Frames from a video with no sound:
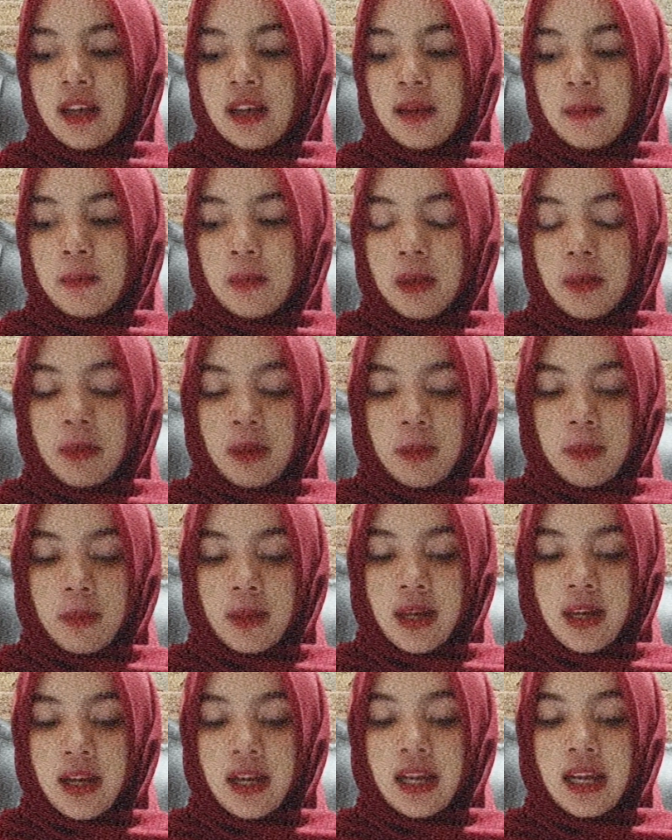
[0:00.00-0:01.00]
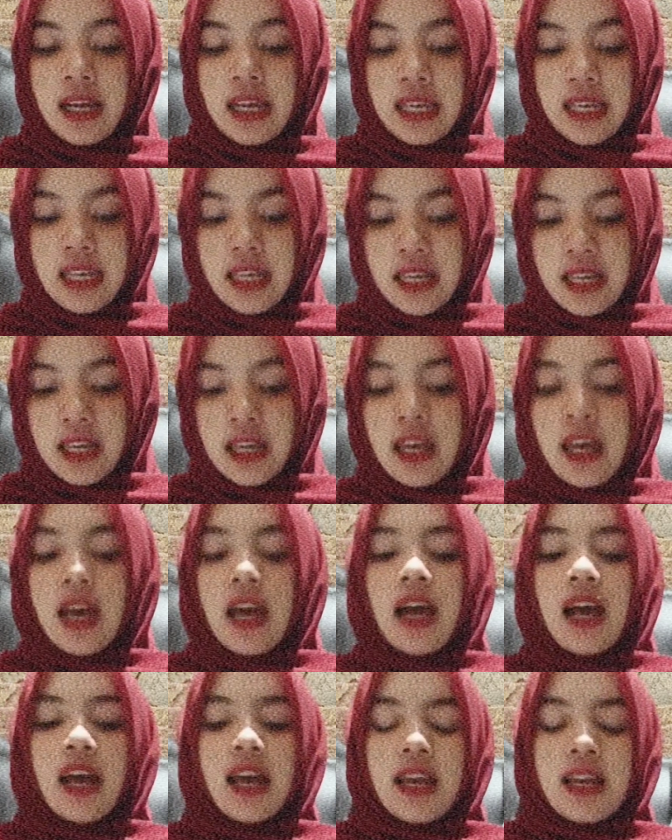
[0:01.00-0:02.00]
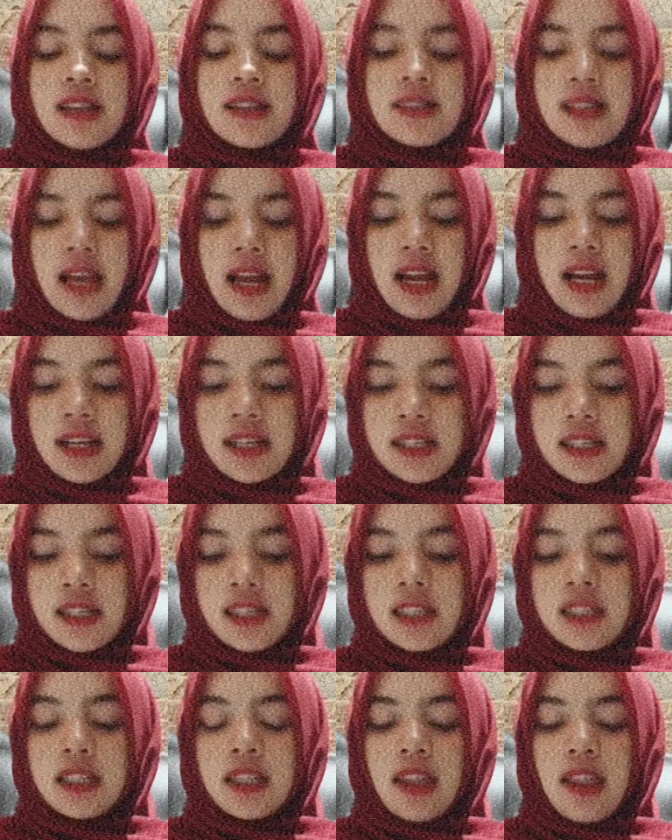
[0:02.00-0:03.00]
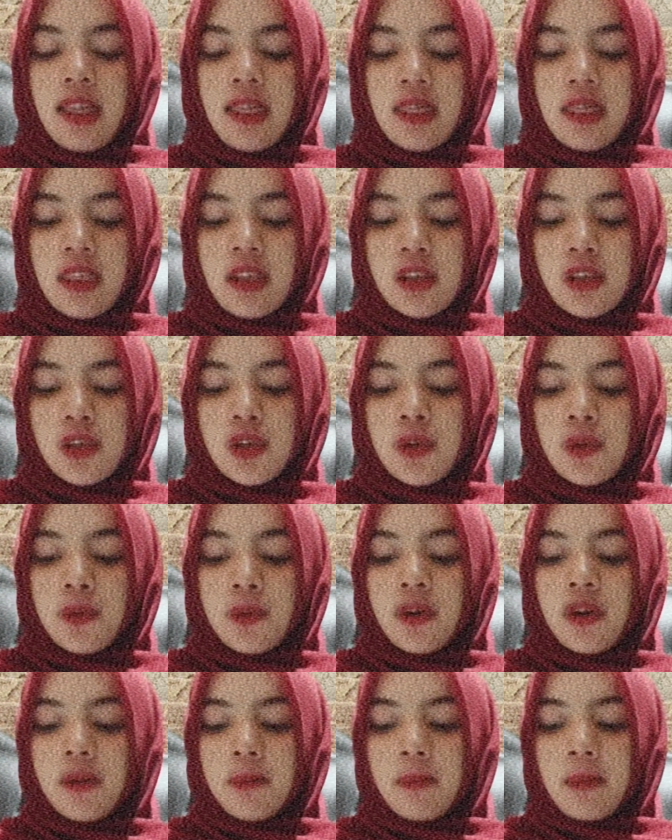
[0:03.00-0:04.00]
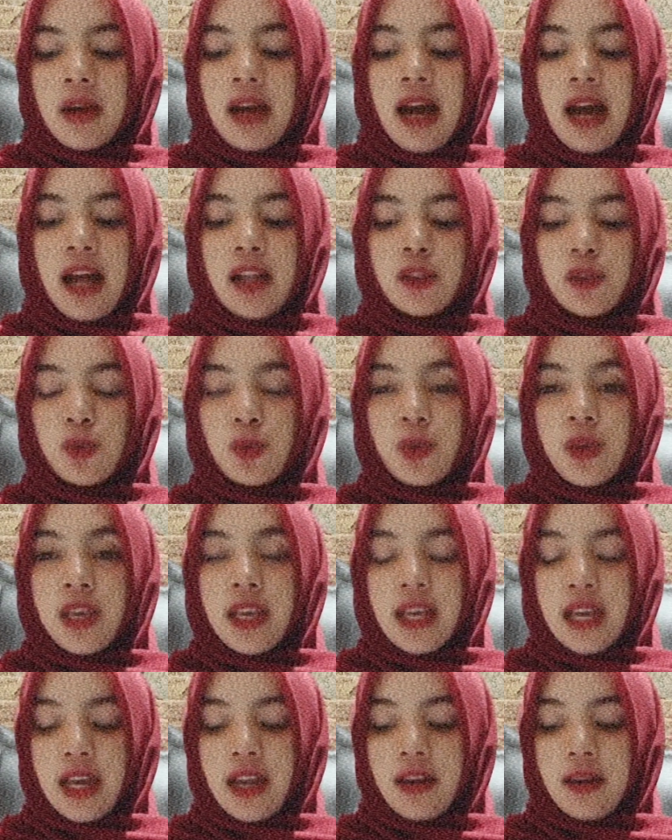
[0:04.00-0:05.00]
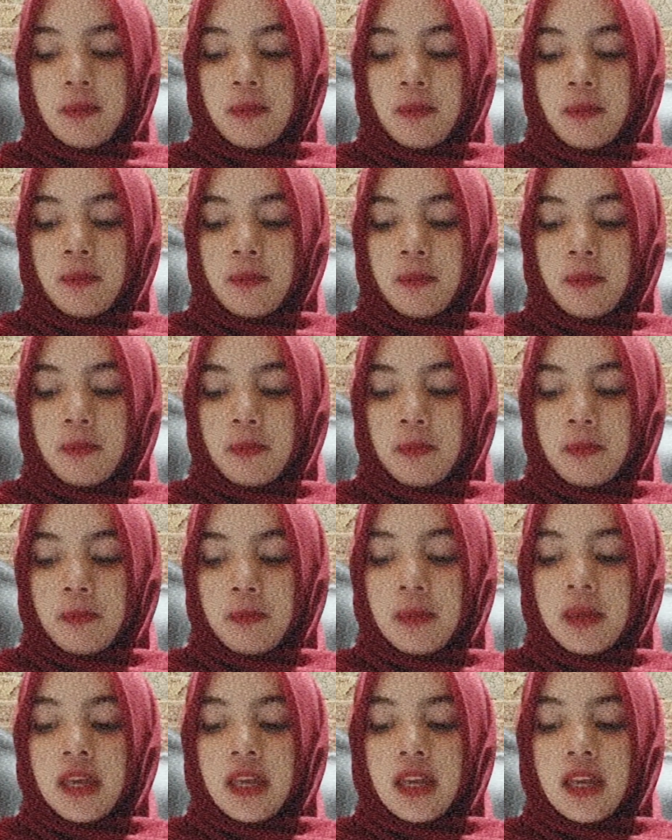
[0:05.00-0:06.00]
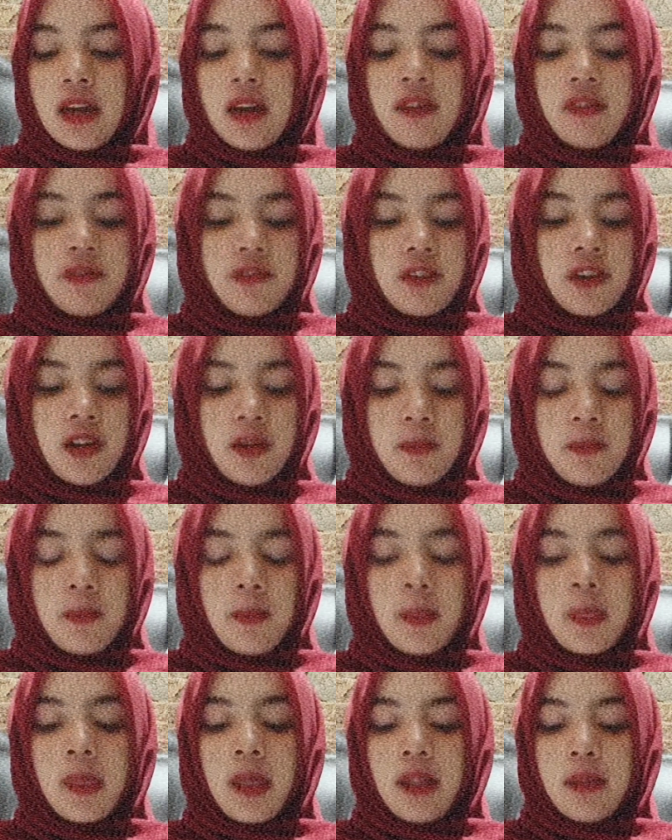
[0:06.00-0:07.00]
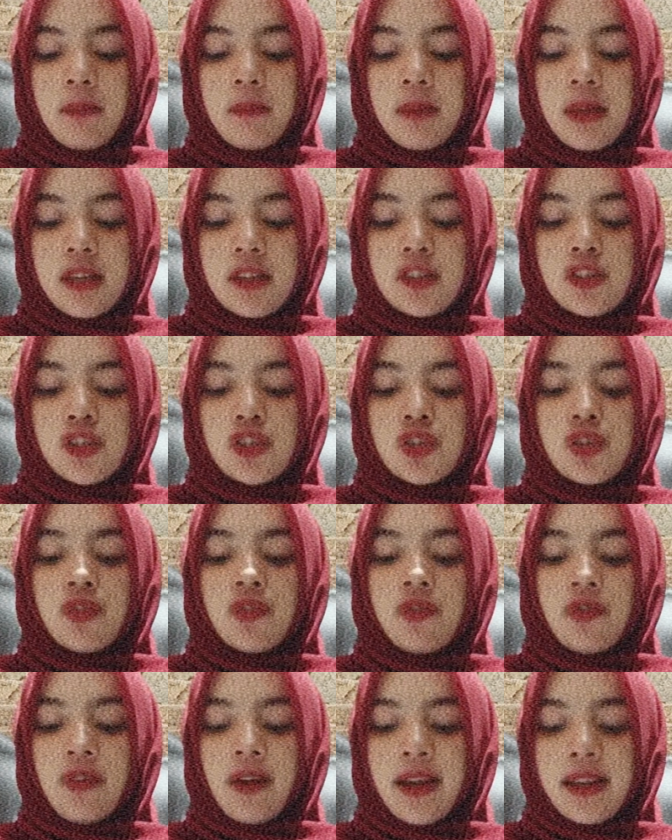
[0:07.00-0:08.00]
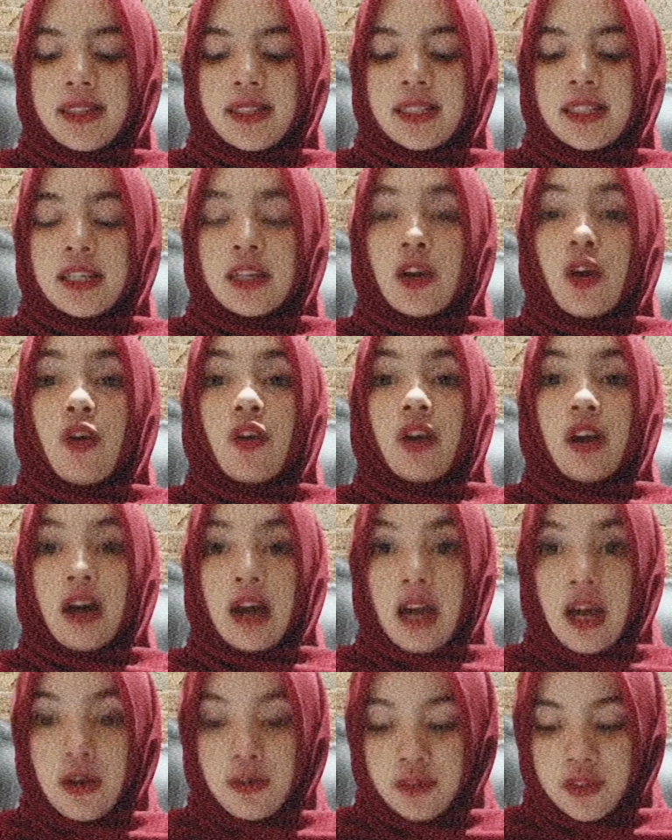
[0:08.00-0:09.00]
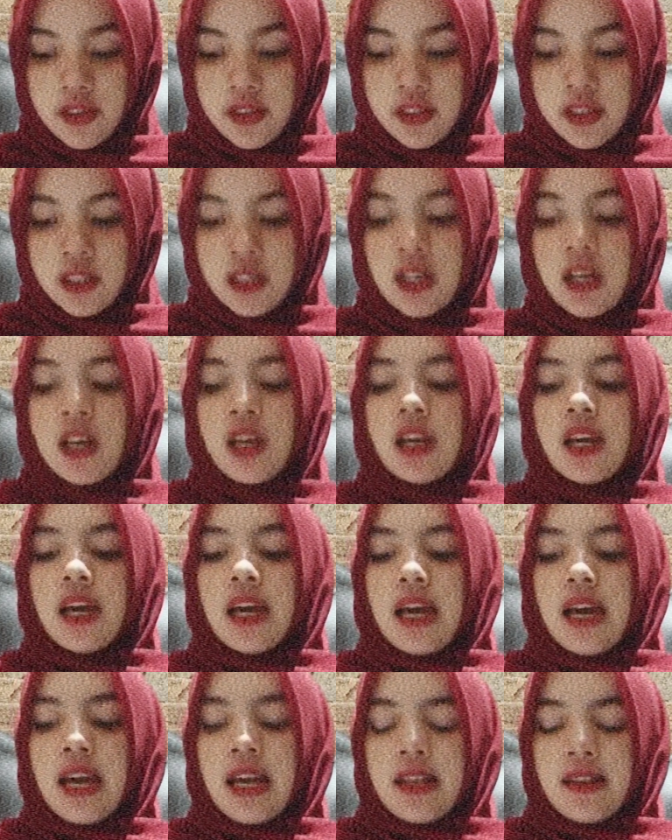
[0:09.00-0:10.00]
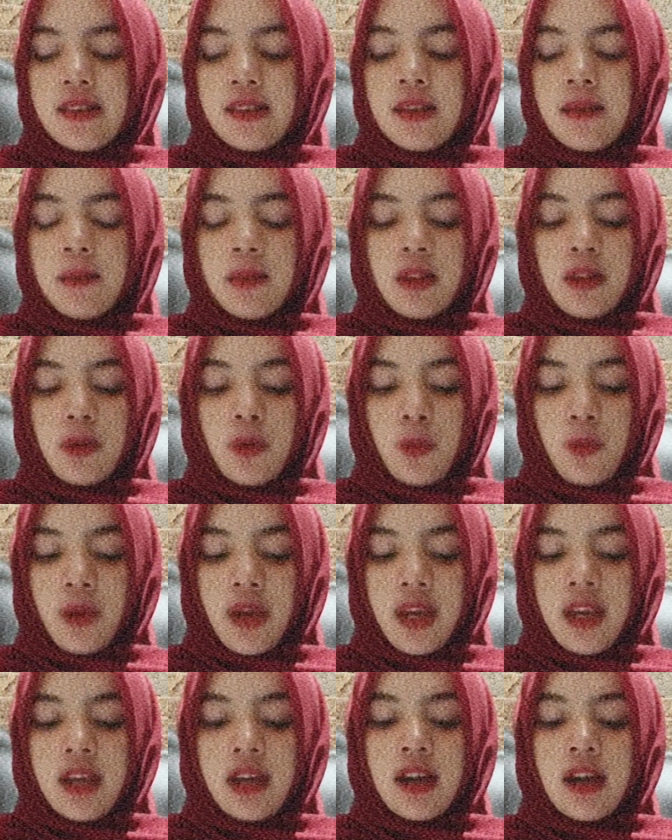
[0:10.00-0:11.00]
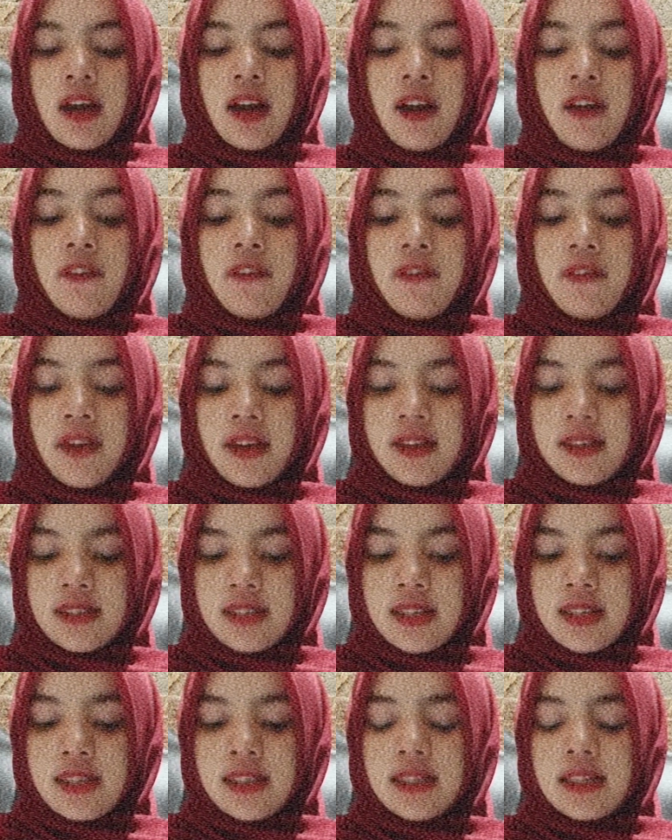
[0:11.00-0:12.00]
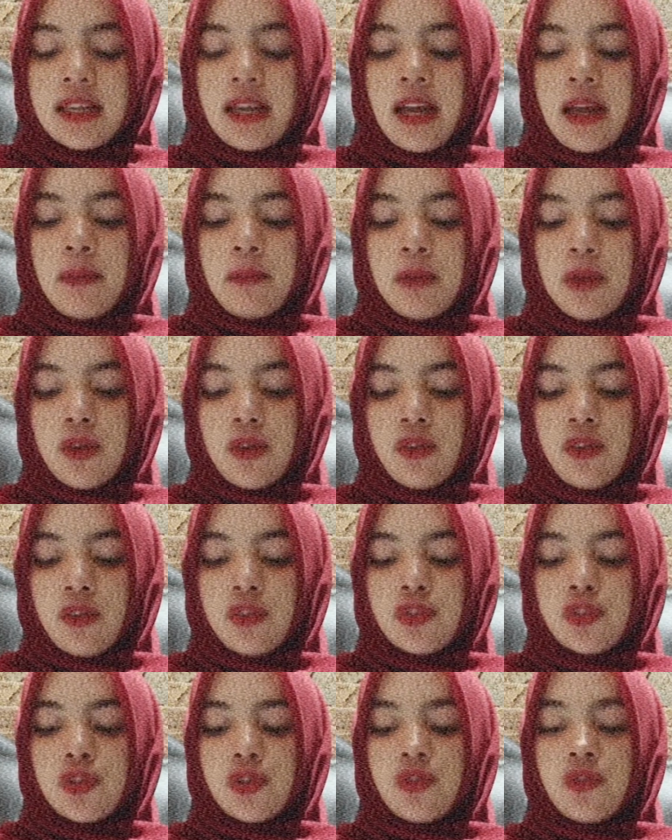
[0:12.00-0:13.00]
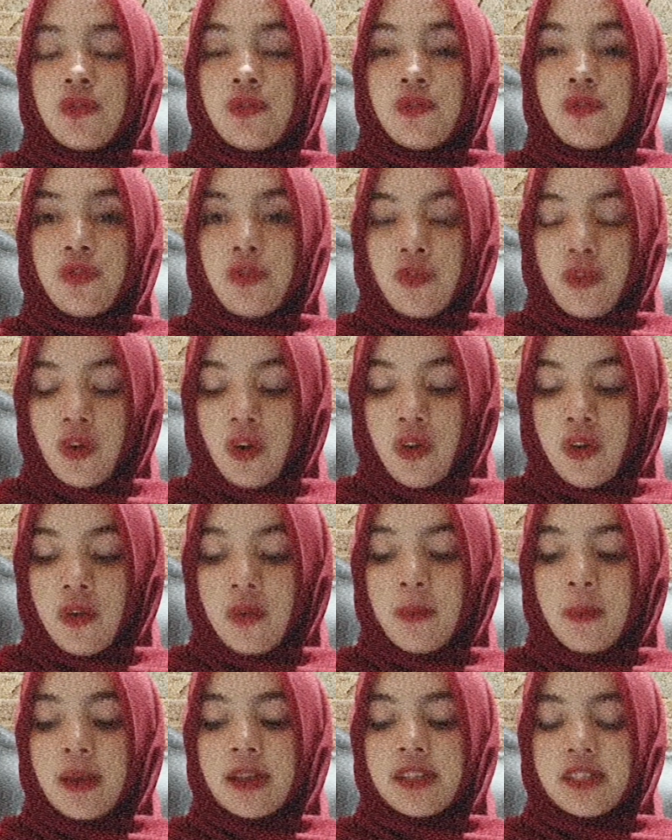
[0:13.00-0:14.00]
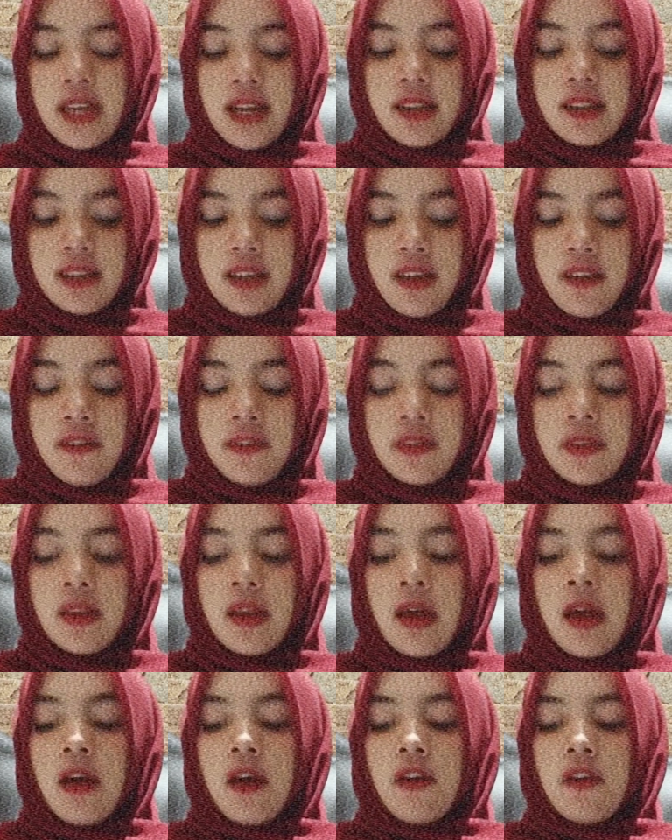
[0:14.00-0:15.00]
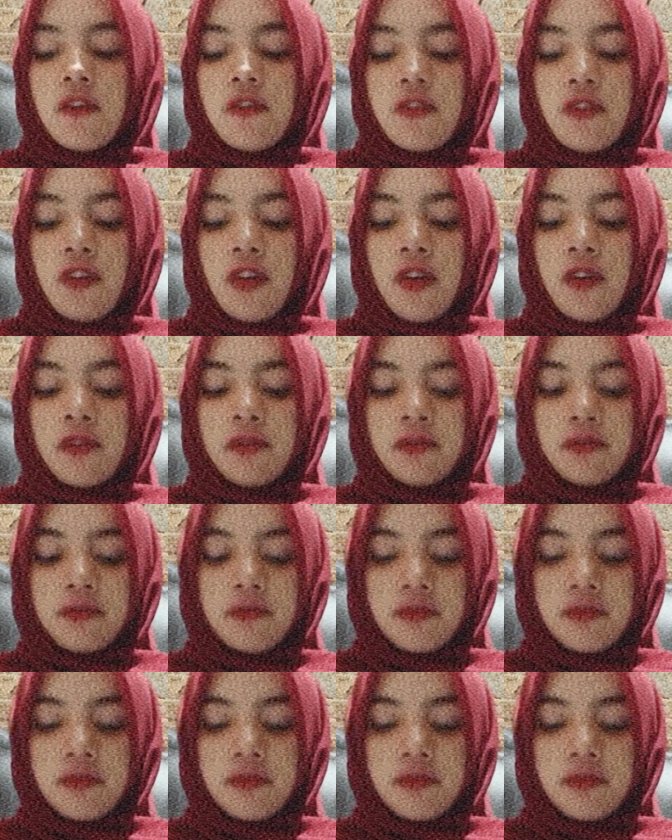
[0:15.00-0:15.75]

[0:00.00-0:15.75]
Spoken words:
blah blah blah I is added, the new word menghantui can be a verb that means to frighten or haunt. In a similar way, confixes can be used to form adjectives from